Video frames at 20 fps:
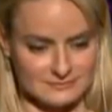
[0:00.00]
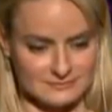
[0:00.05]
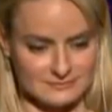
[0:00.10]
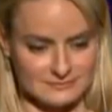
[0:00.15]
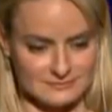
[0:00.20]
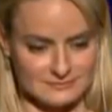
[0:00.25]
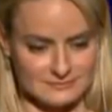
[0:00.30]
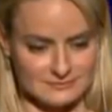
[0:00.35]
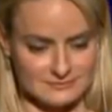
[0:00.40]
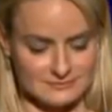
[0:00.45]

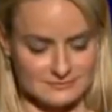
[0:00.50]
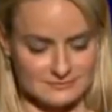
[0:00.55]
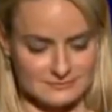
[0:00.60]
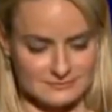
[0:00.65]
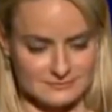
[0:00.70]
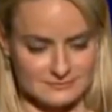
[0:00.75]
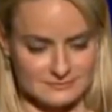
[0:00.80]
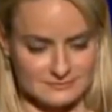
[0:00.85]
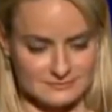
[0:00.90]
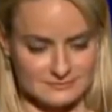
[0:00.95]

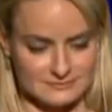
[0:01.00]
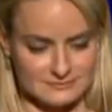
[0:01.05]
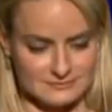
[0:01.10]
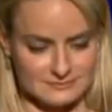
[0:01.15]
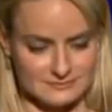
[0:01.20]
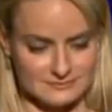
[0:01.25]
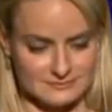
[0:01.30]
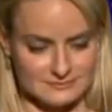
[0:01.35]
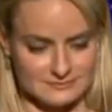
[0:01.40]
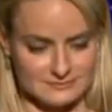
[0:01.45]

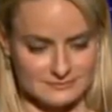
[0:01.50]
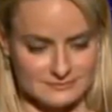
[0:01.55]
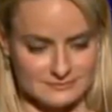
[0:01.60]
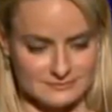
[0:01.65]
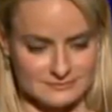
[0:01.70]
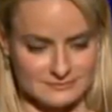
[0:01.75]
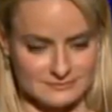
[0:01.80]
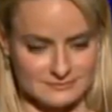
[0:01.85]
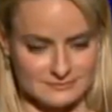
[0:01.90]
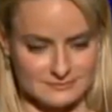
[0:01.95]

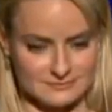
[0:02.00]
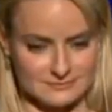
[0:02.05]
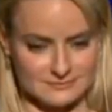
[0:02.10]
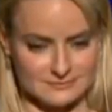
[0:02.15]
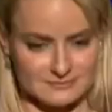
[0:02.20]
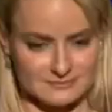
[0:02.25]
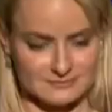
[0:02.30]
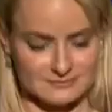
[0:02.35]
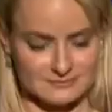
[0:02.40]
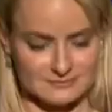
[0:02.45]

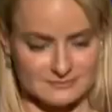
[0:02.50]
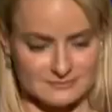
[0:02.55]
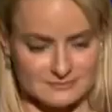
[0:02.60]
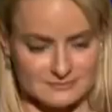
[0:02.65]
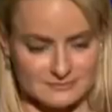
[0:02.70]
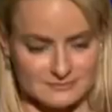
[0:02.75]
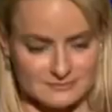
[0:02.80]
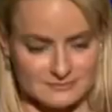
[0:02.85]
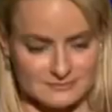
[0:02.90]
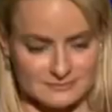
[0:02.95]

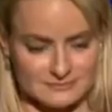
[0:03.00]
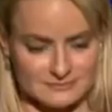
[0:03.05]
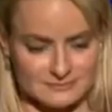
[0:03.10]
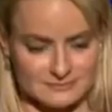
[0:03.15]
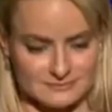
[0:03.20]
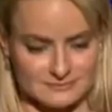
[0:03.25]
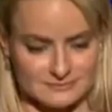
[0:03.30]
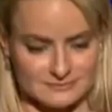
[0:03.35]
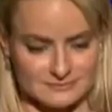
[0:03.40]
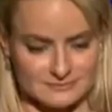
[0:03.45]

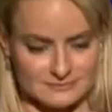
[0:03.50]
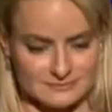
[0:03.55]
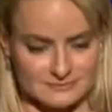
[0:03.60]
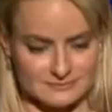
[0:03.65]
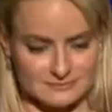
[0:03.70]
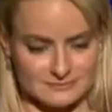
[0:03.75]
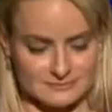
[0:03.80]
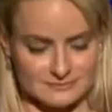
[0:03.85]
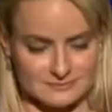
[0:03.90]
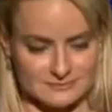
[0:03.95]

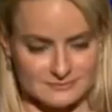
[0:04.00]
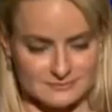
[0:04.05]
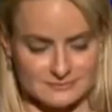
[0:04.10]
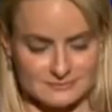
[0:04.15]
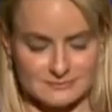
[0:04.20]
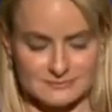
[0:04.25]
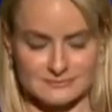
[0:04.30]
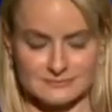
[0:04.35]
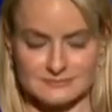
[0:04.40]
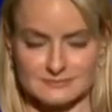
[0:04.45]

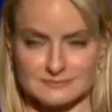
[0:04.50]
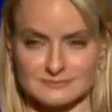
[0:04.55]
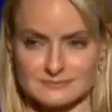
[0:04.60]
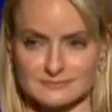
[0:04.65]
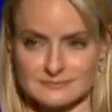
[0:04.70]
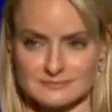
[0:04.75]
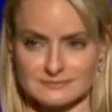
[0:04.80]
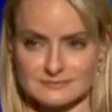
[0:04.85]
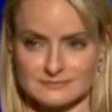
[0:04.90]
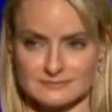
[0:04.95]

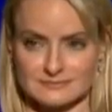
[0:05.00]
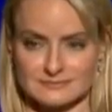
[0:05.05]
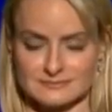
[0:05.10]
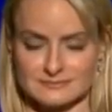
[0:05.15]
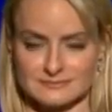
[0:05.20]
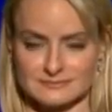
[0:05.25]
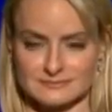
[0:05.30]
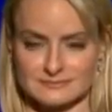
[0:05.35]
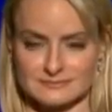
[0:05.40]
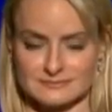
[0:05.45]

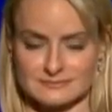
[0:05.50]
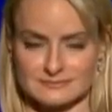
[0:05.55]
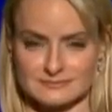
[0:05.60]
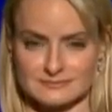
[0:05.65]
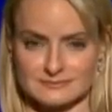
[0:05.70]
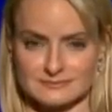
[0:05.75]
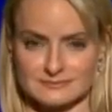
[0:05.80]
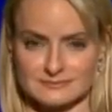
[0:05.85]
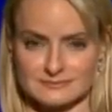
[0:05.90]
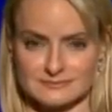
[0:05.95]

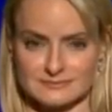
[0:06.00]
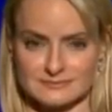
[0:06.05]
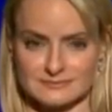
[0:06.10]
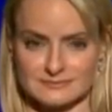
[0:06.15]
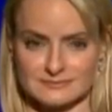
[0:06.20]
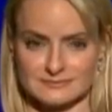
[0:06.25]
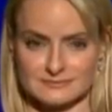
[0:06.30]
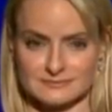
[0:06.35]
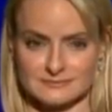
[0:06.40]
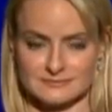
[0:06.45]

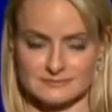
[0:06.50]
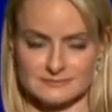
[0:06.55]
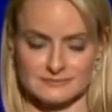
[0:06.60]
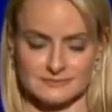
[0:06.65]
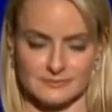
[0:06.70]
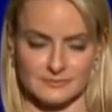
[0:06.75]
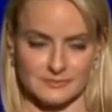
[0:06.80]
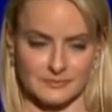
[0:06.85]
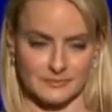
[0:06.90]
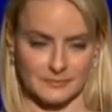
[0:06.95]

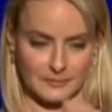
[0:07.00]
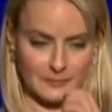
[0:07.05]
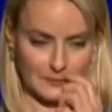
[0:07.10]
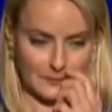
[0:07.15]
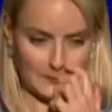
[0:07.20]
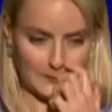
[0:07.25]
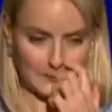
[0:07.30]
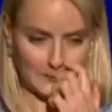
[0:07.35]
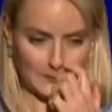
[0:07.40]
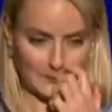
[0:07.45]

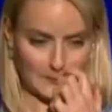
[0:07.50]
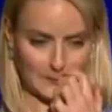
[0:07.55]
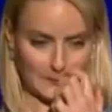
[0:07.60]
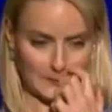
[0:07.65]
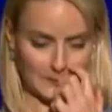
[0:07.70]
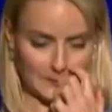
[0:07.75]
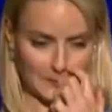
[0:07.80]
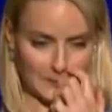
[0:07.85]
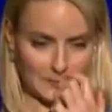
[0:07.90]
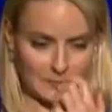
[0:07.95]
No words are spoken by the person on screen.